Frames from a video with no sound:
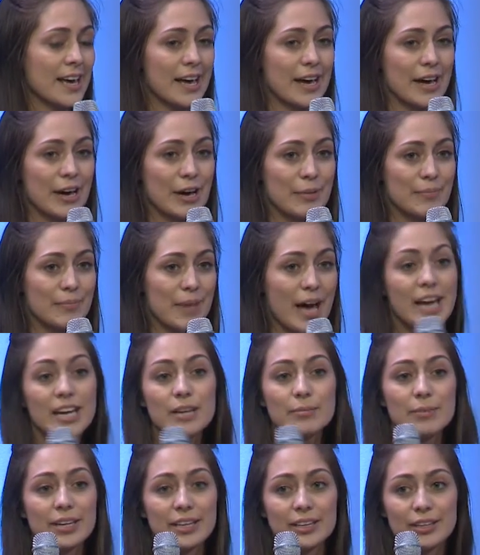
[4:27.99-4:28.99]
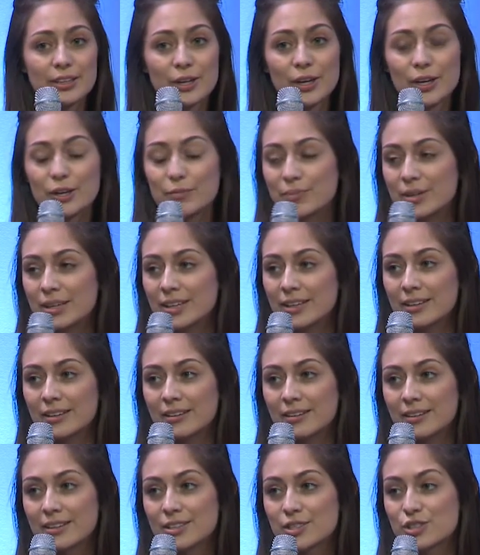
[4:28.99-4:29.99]
Anybody could be
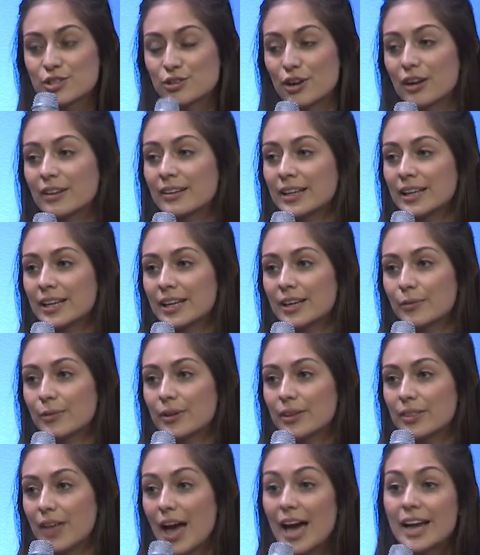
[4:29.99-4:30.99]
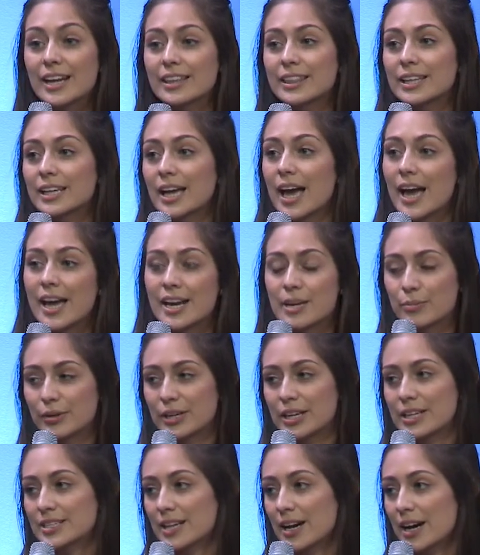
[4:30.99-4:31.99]
struggling with anything at any
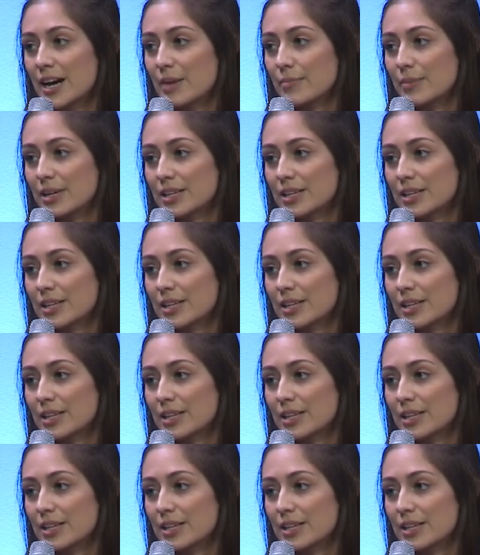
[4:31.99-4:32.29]
point in time,